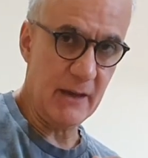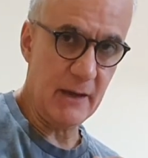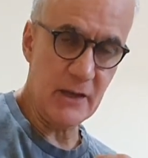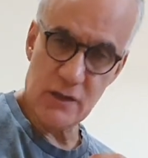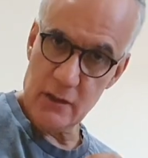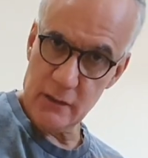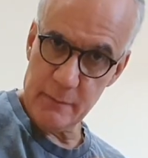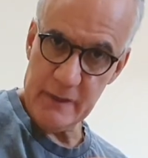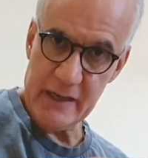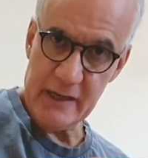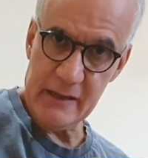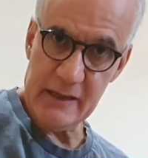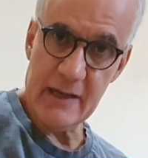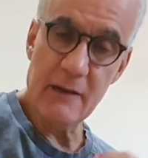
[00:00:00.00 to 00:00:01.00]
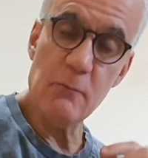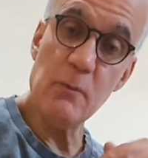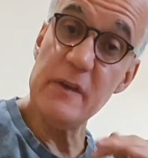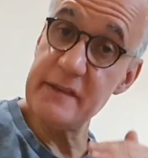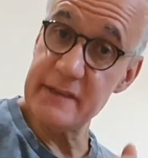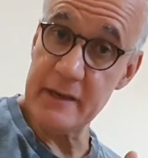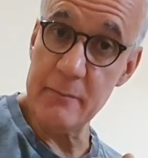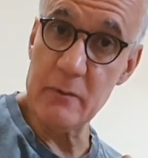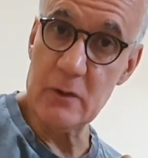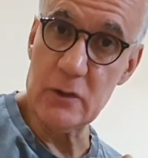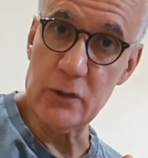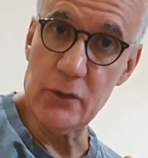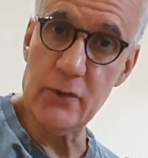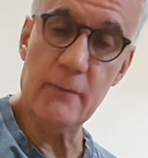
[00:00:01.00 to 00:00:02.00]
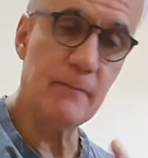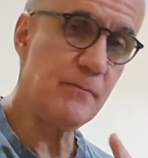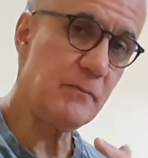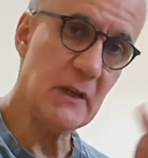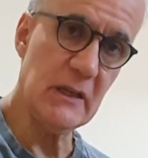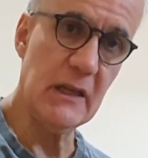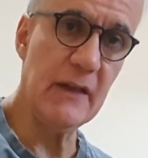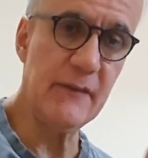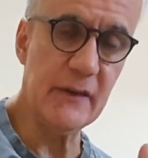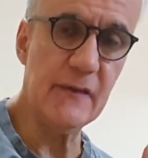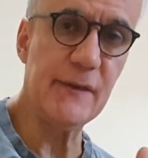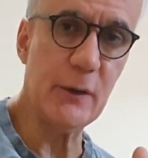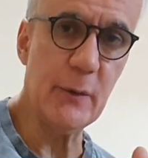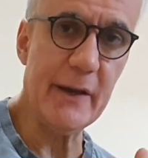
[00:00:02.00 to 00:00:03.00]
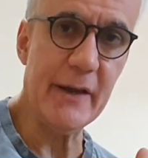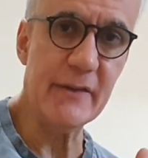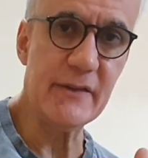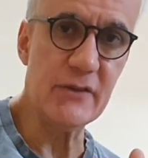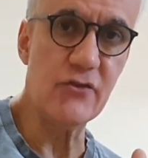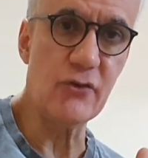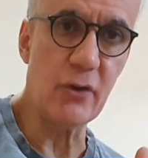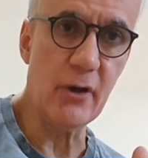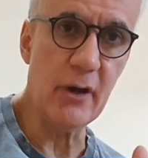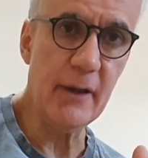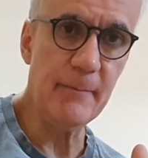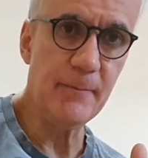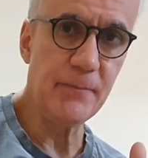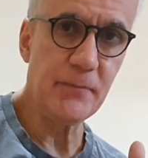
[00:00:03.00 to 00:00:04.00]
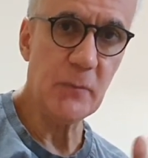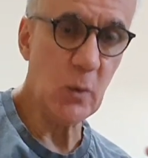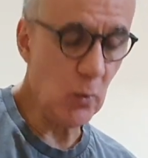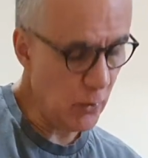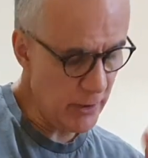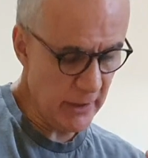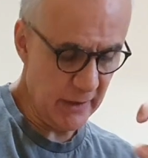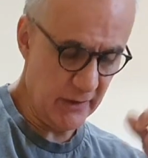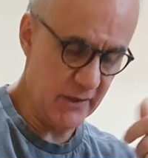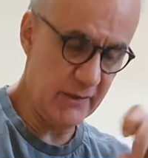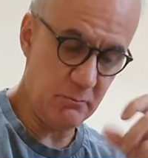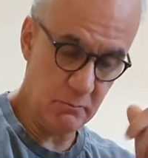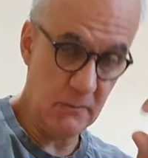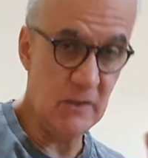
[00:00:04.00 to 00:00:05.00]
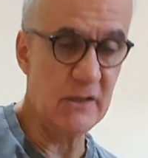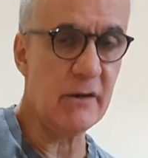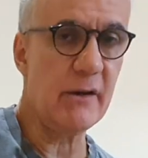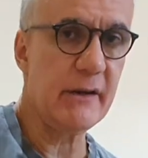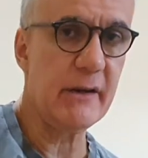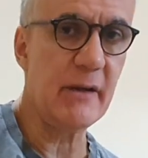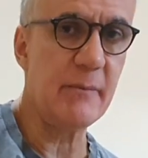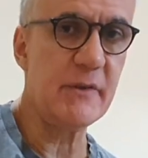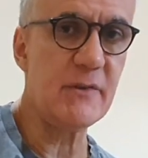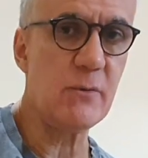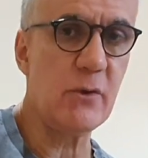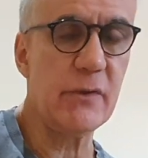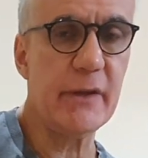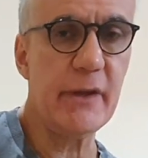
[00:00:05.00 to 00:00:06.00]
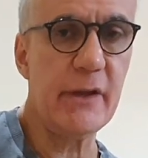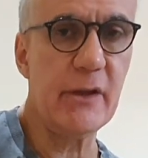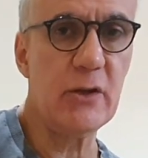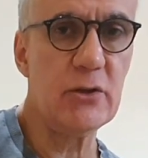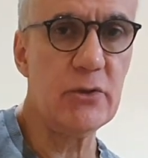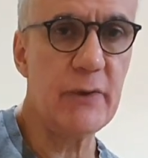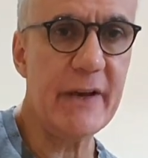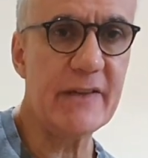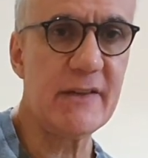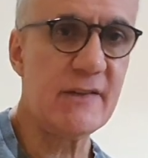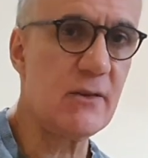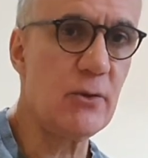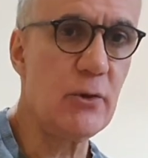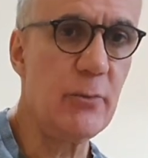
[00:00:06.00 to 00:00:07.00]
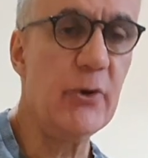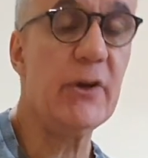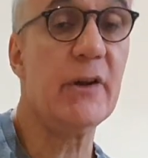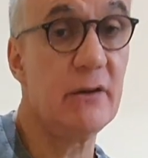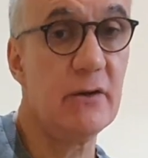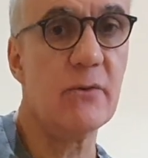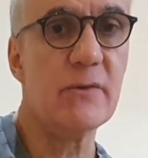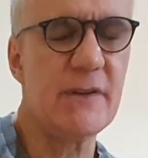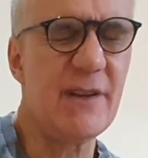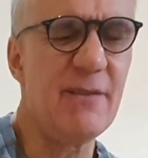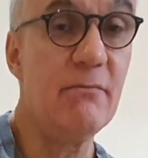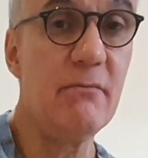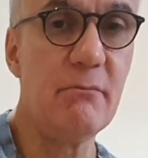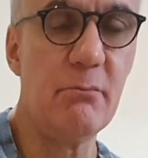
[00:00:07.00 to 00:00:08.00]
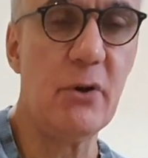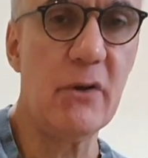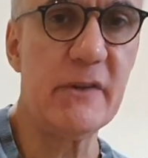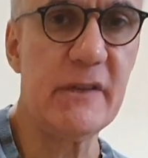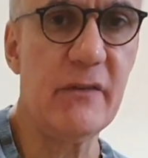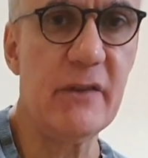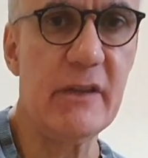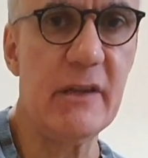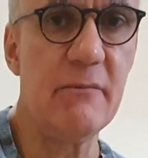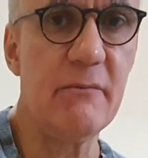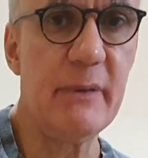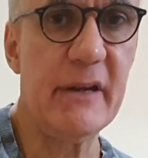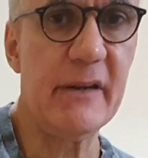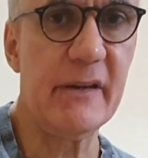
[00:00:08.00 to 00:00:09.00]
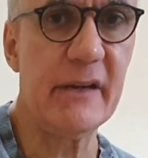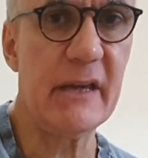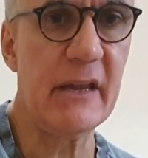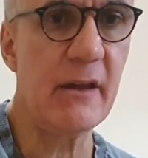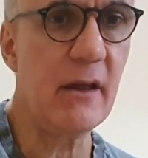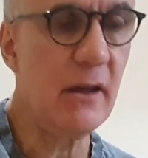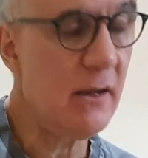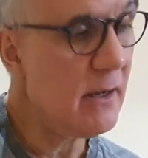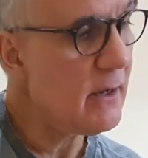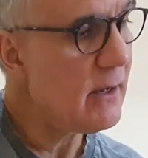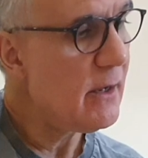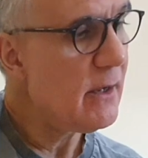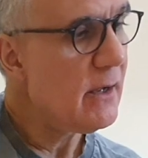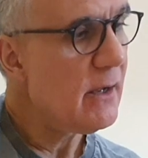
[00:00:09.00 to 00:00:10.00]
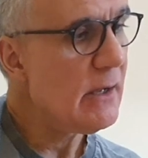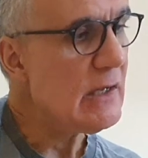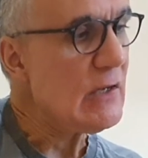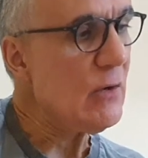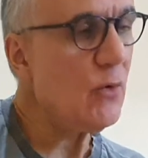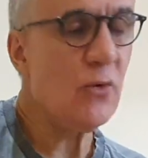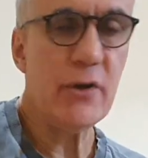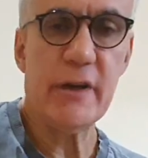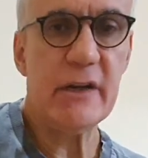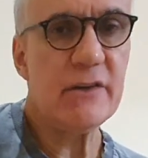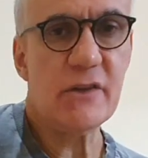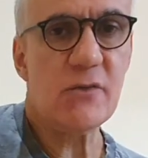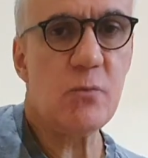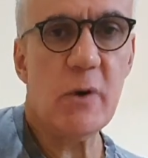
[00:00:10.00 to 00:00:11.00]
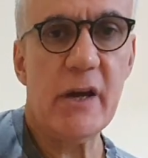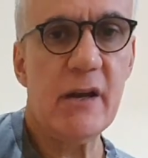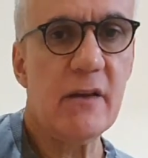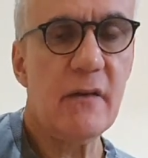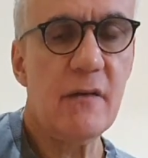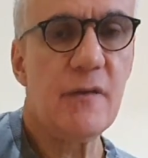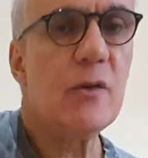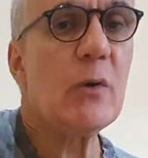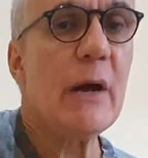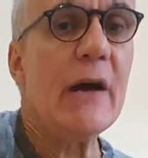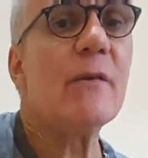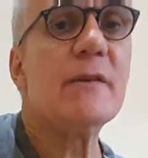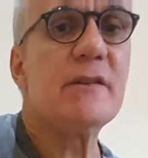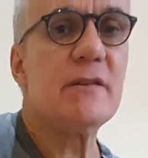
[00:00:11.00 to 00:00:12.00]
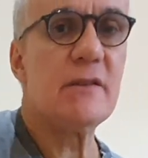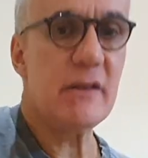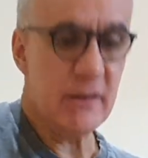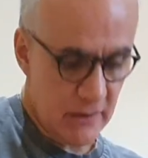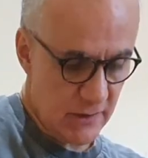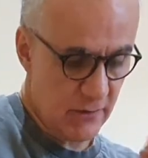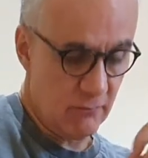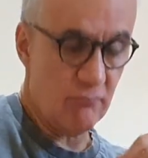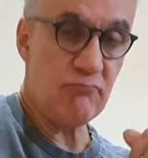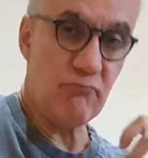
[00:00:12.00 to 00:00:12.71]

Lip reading: toothpick in there with some glue, leave it a few hours to dry, or you can just tighten it up as well, and the glue acts as a lubricant and also bonds everything better together. Or you can just wait a few hours and then just,